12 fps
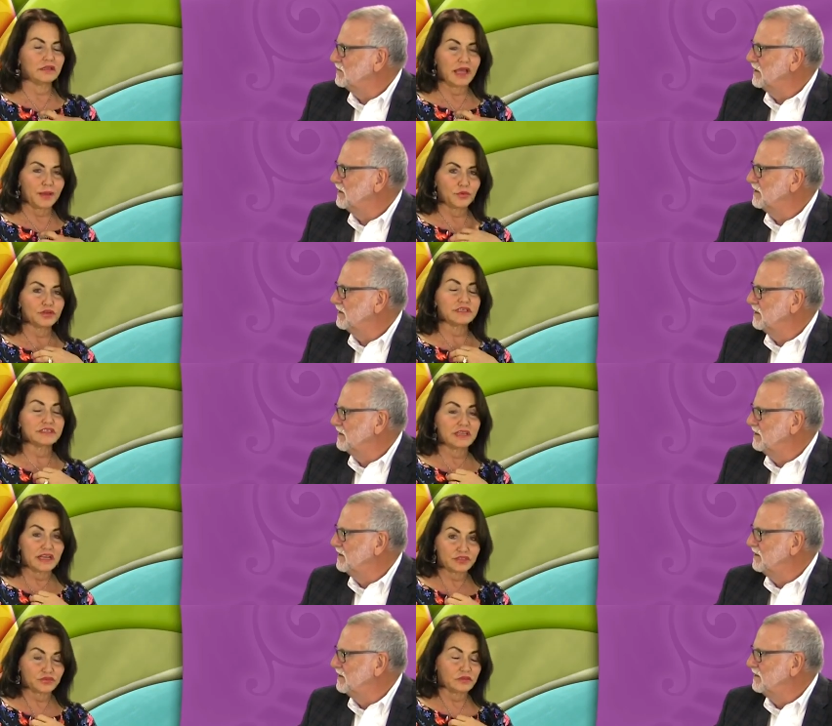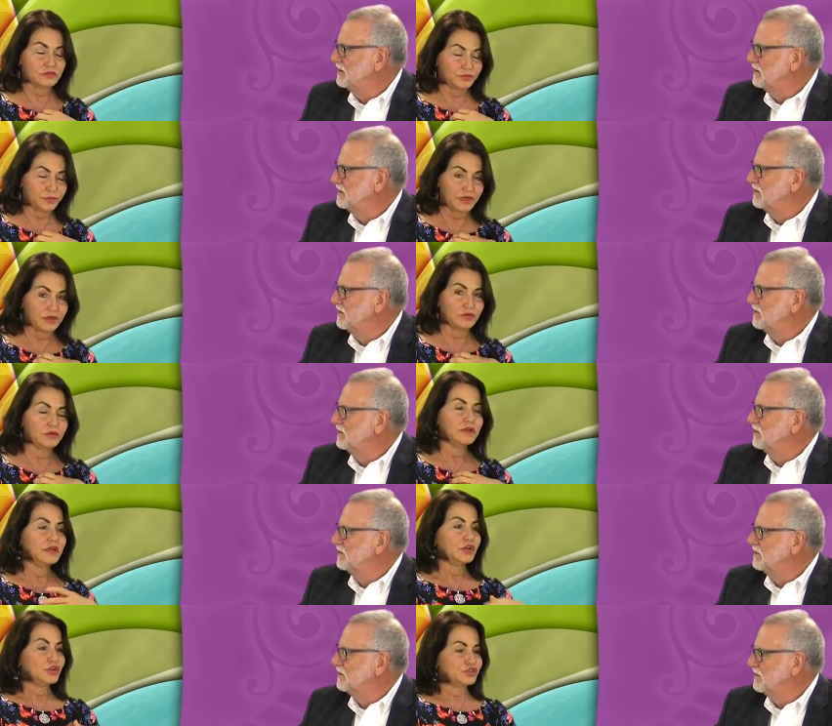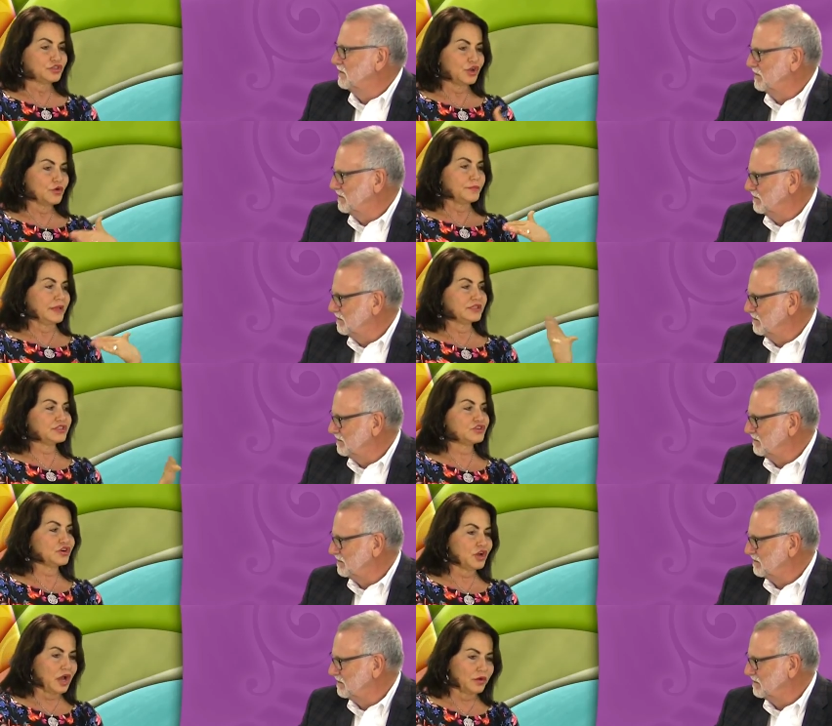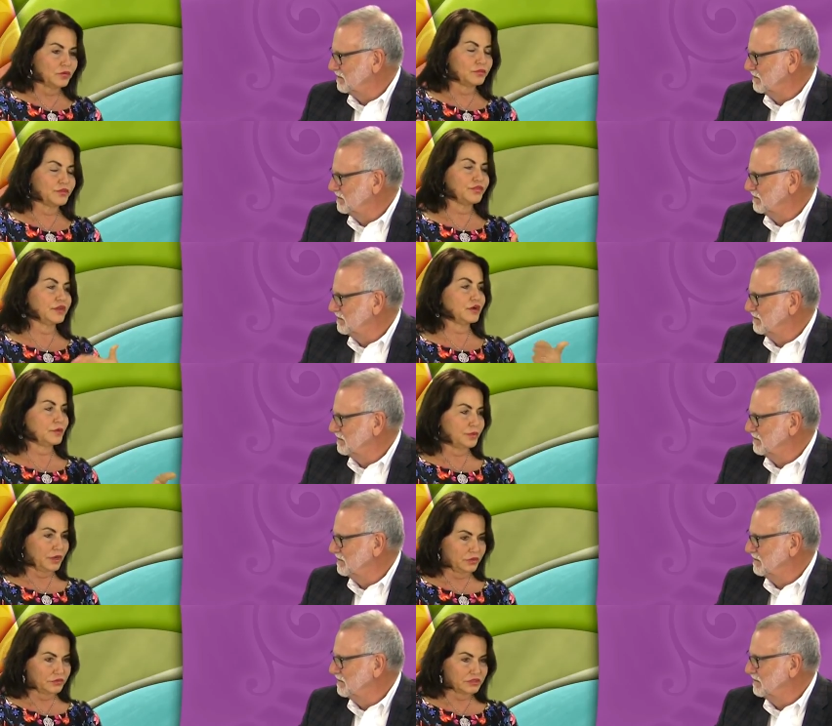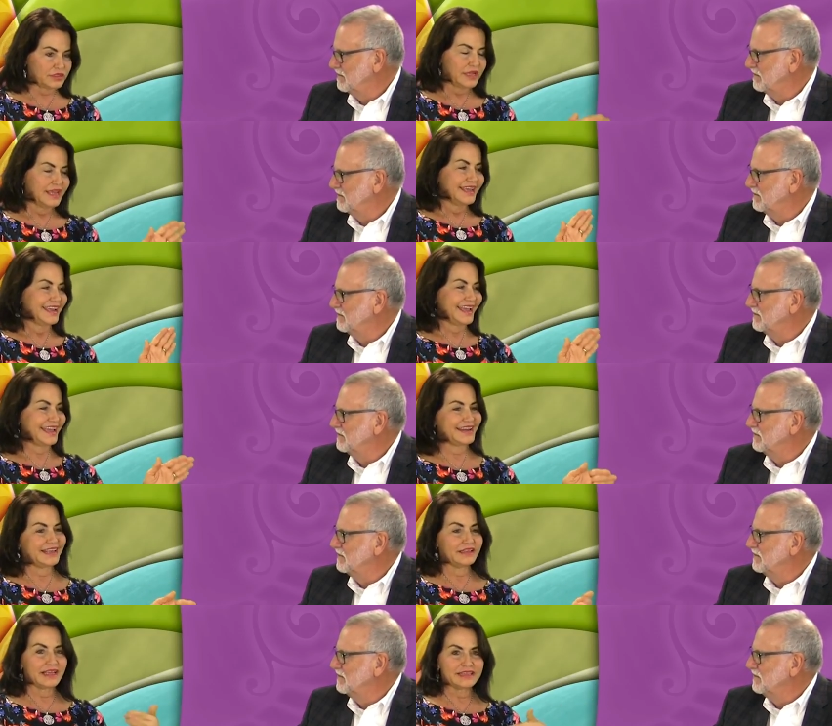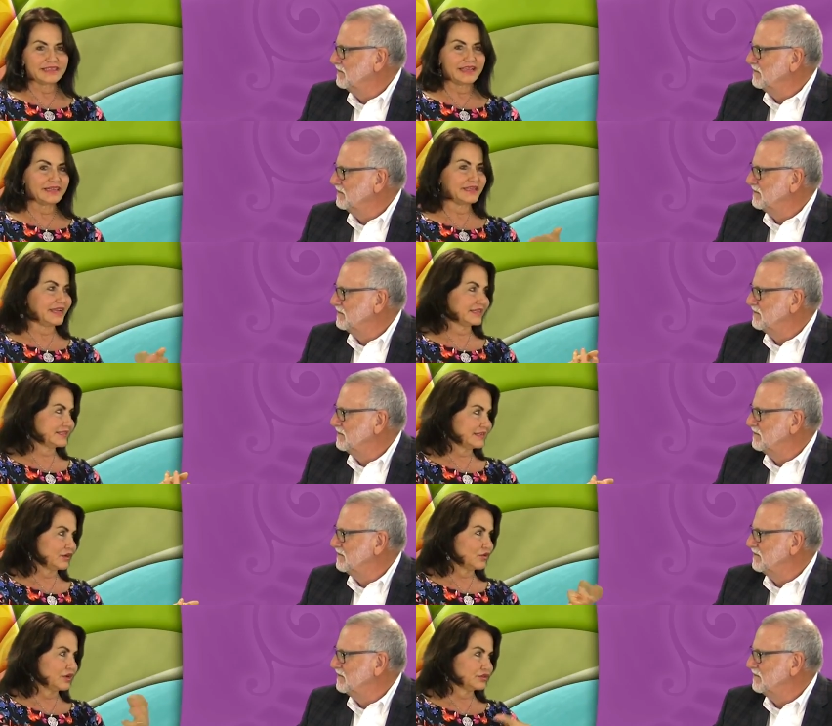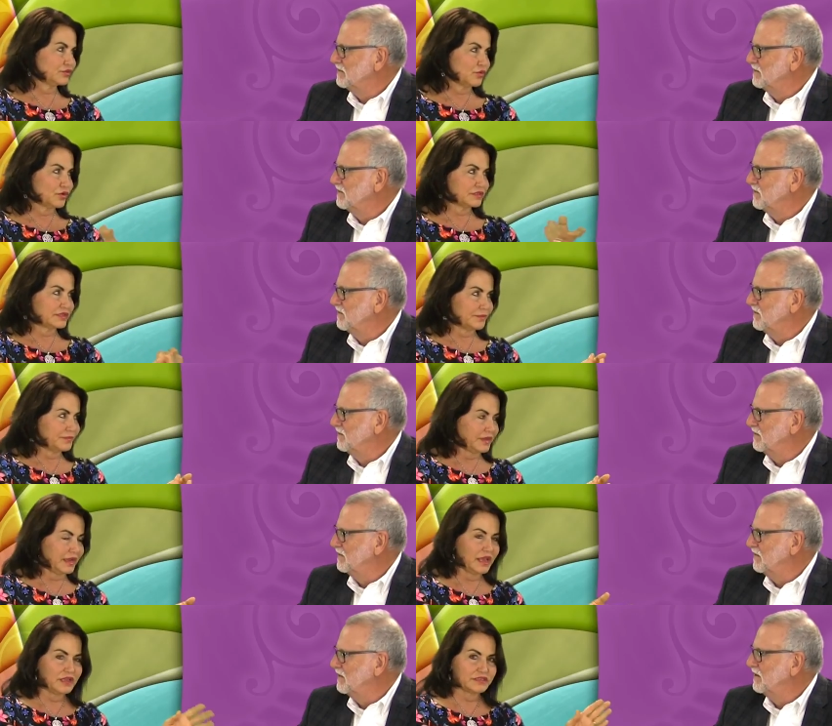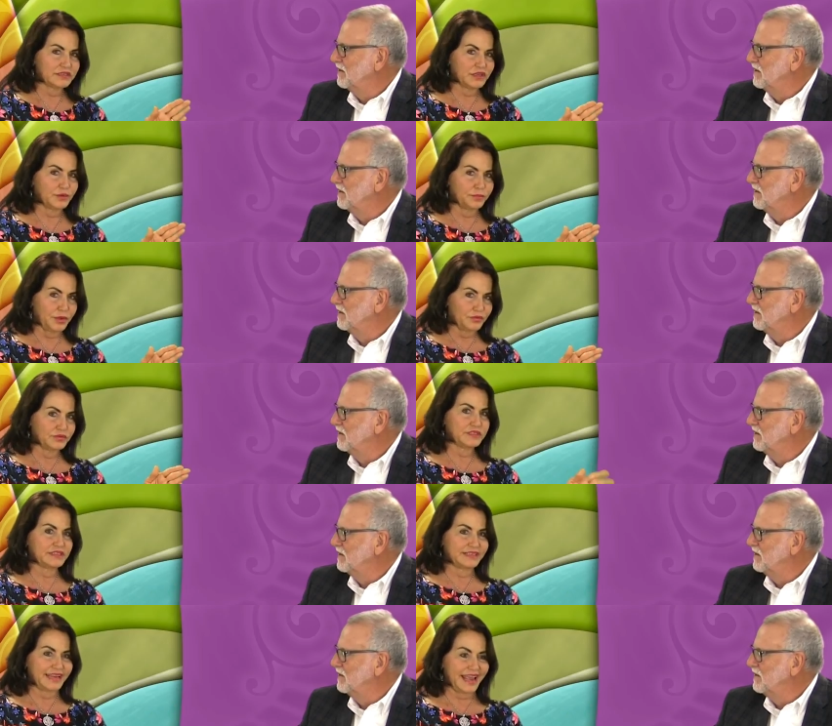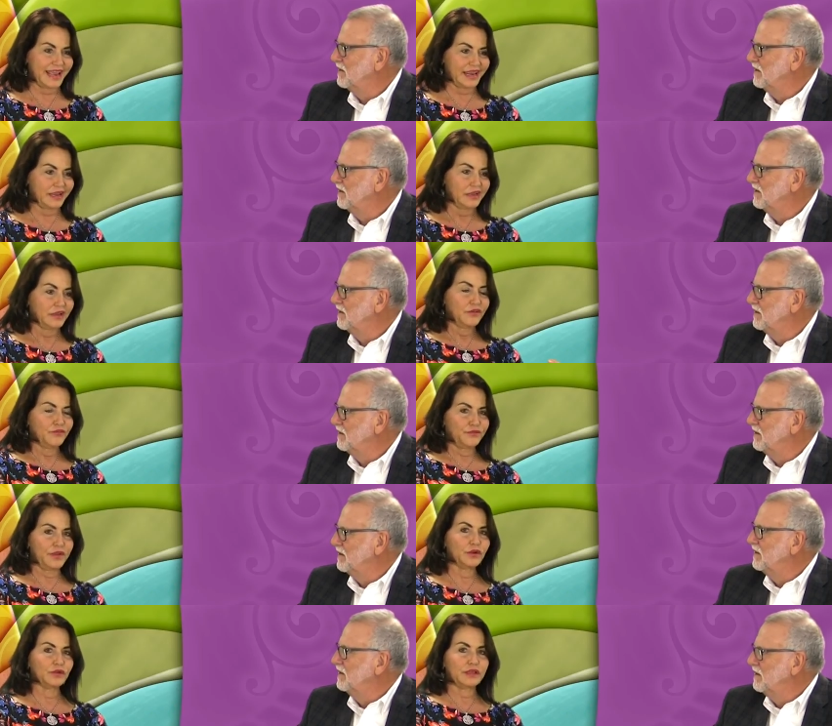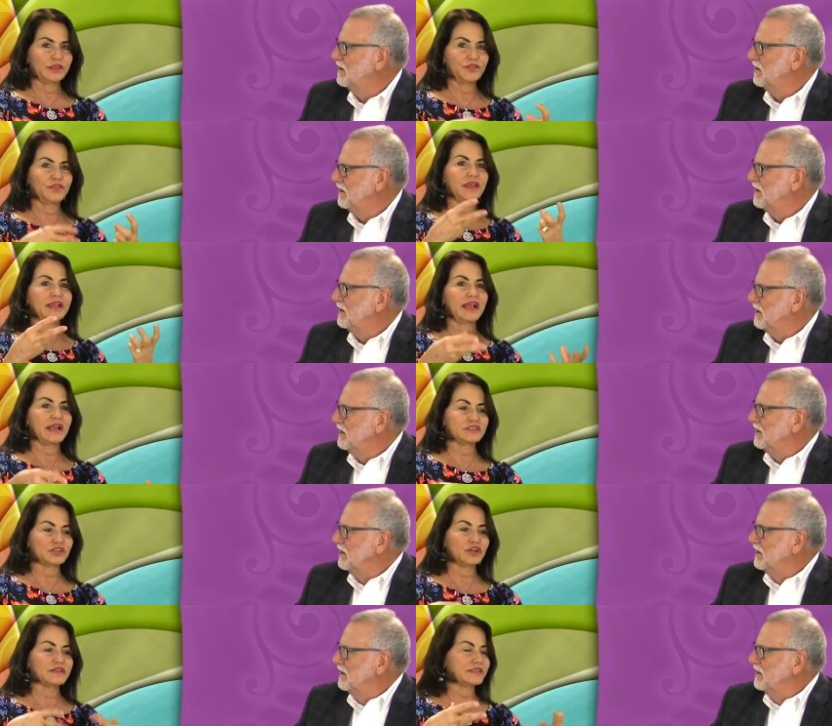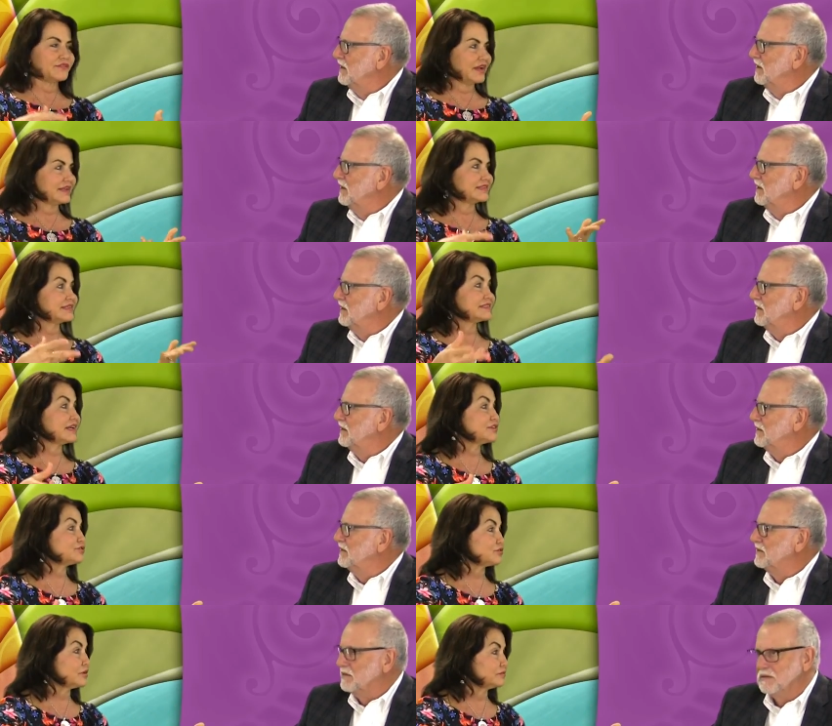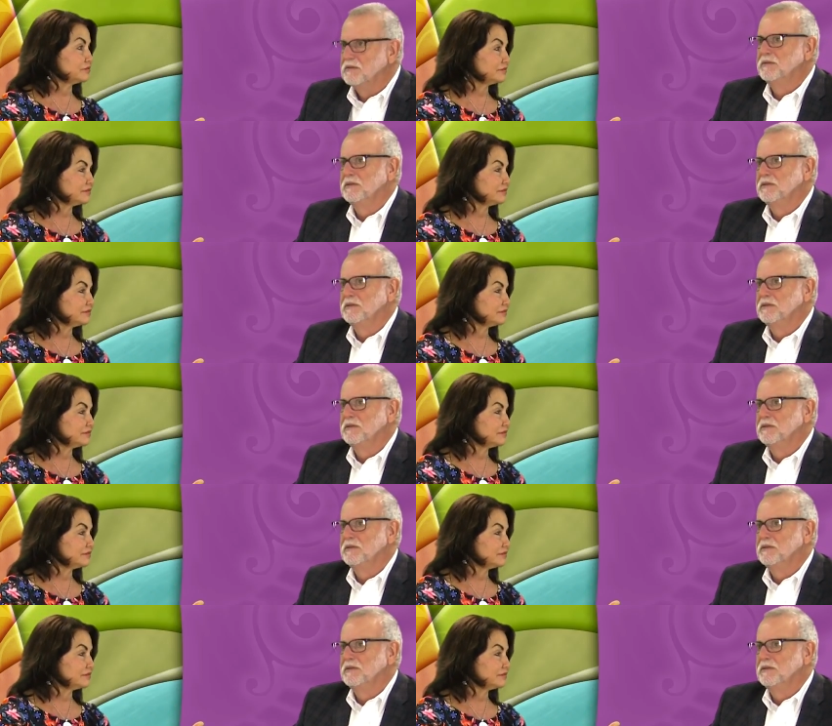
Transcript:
Speaker 1: a lot more testosterone than we do. So men start out with thicker bones, and unless they take steroids or something else, their bones stay fairly thick as long as they've got testosterone.